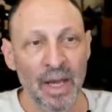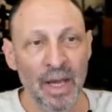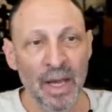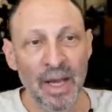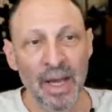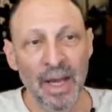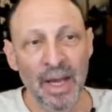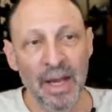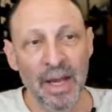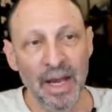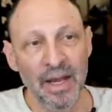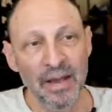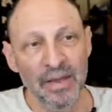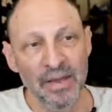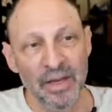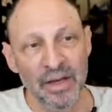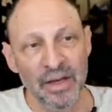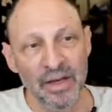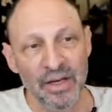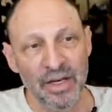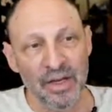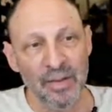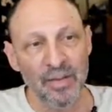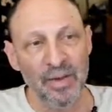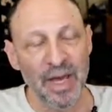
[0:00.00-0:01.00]
In the
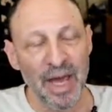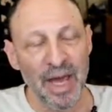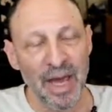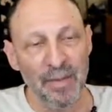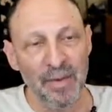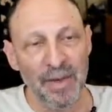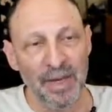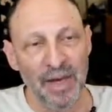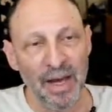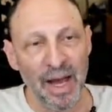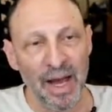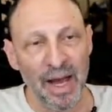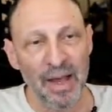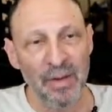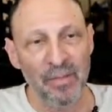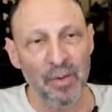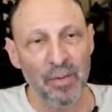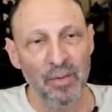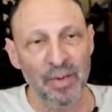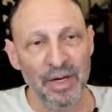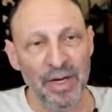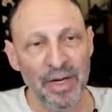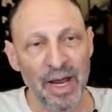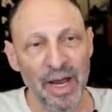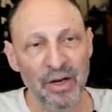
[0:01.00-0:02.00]
DB API
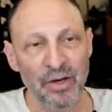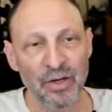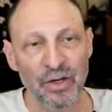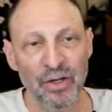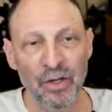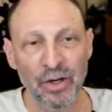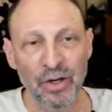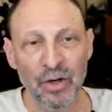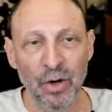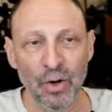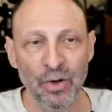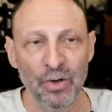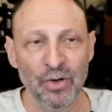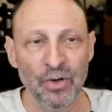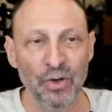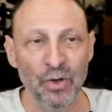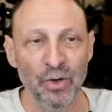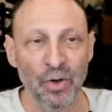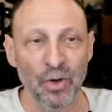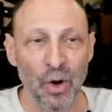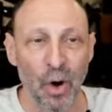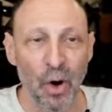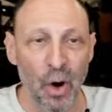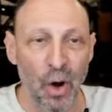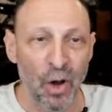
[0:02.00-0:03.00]
implementation, the cursor
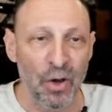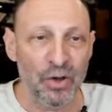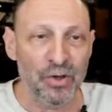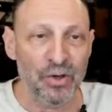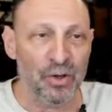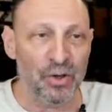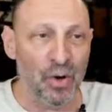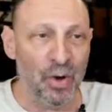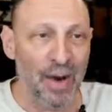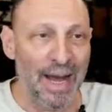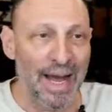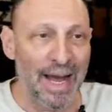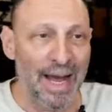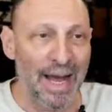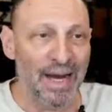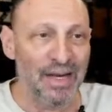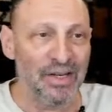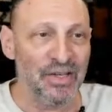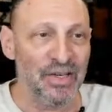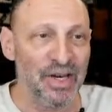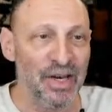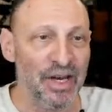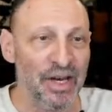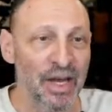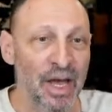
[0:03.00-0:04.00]
also acts
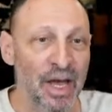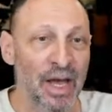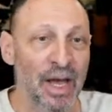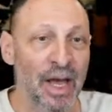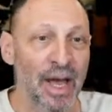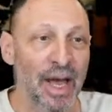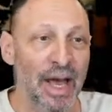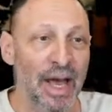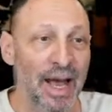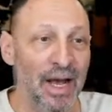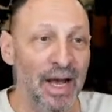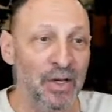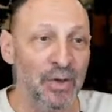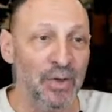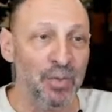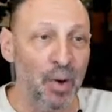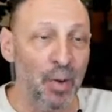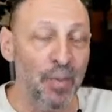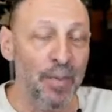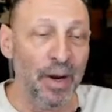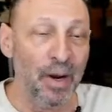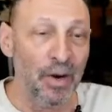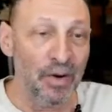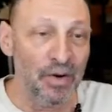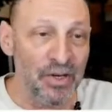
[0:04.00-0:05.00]
as
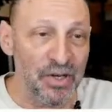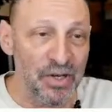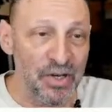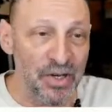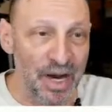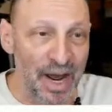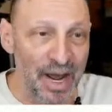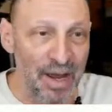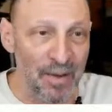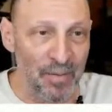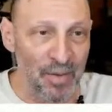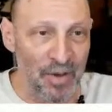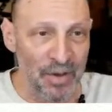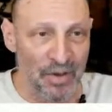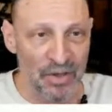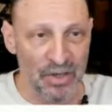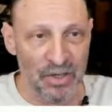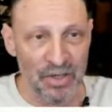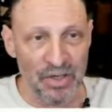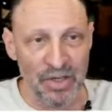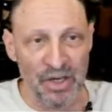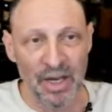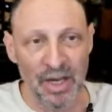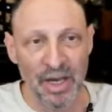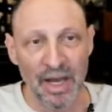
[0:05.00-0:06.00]
prepared statements,
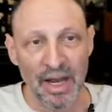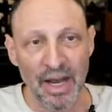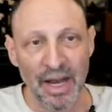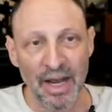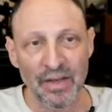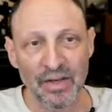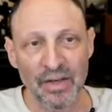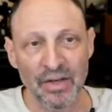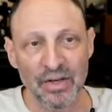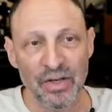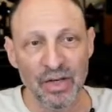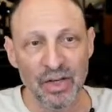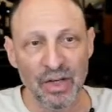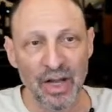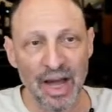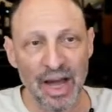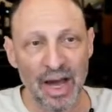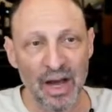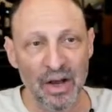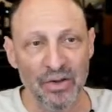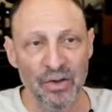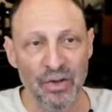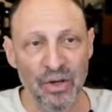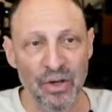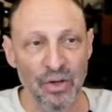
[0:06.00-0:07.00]
and this
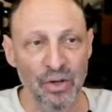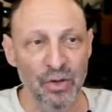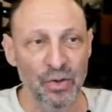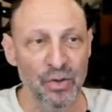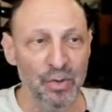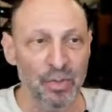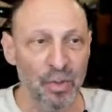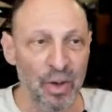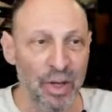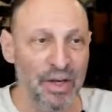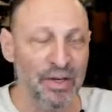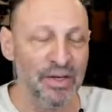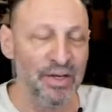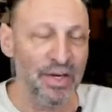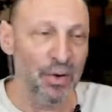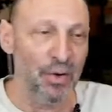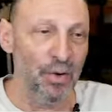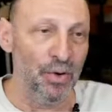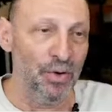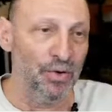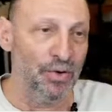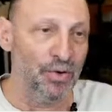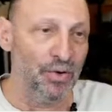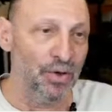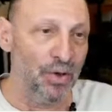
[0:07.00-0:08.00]
allows you to use
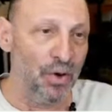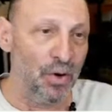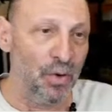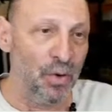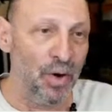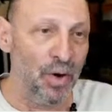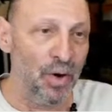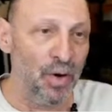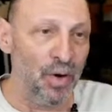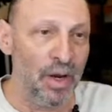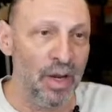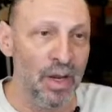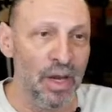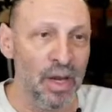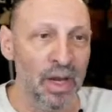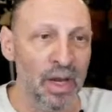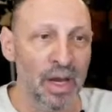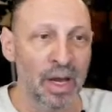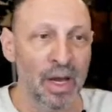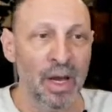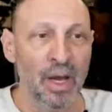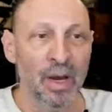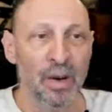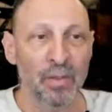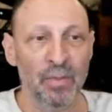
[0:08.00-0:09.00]
placeholders in a query,
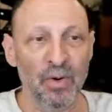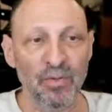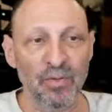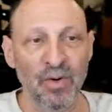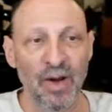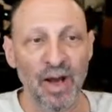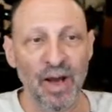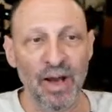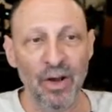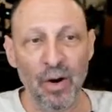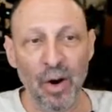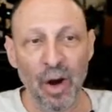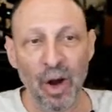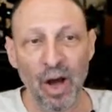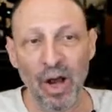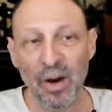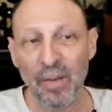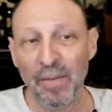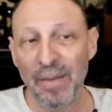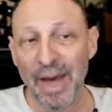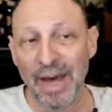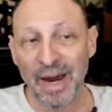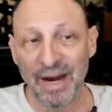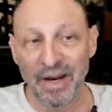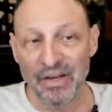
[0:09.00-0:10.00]
provide
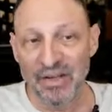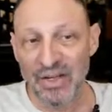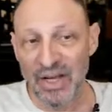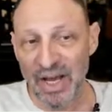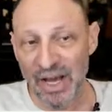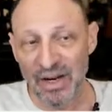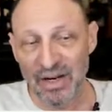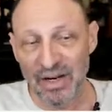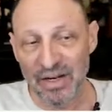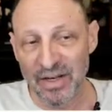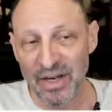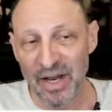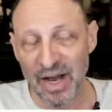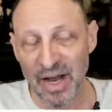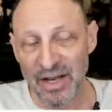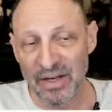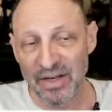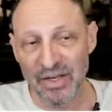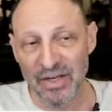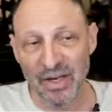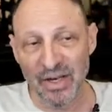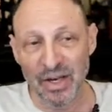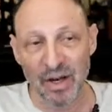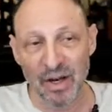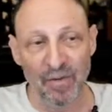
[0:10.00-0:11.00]
automatic
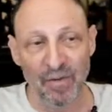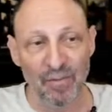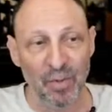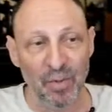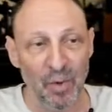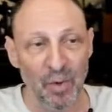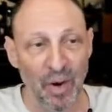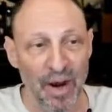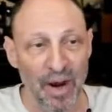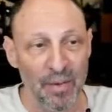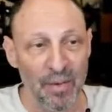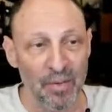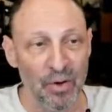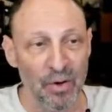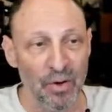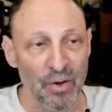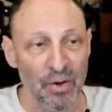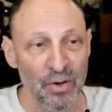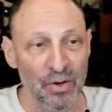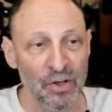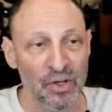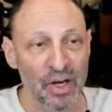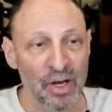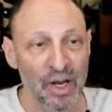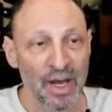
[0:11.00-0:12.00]
sanitizing of parameters,
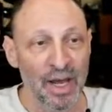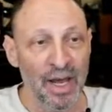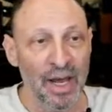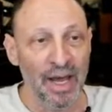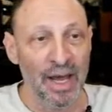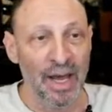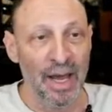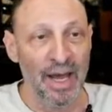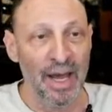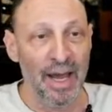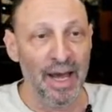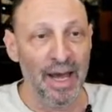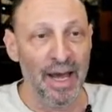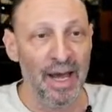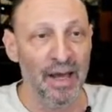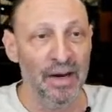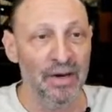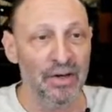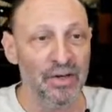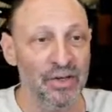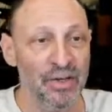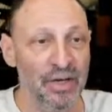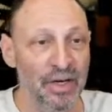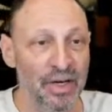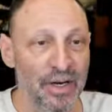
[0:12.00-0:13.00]
and
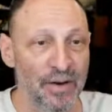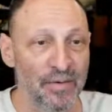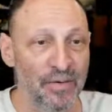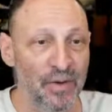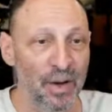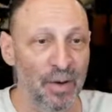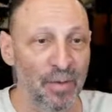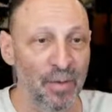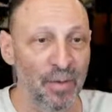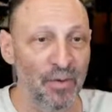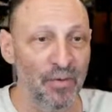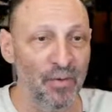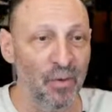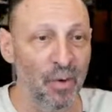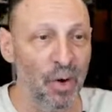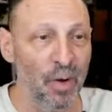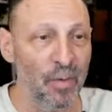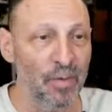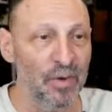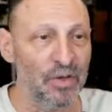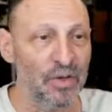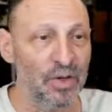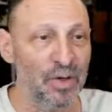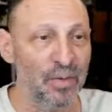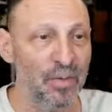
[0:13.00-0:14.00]
significant
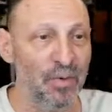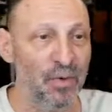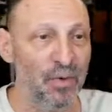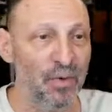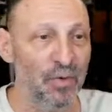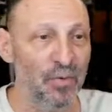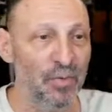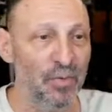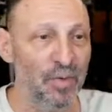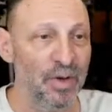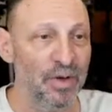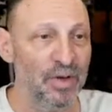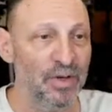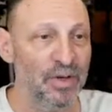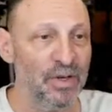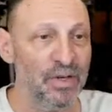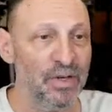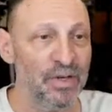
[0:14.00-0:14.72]
performance improvements.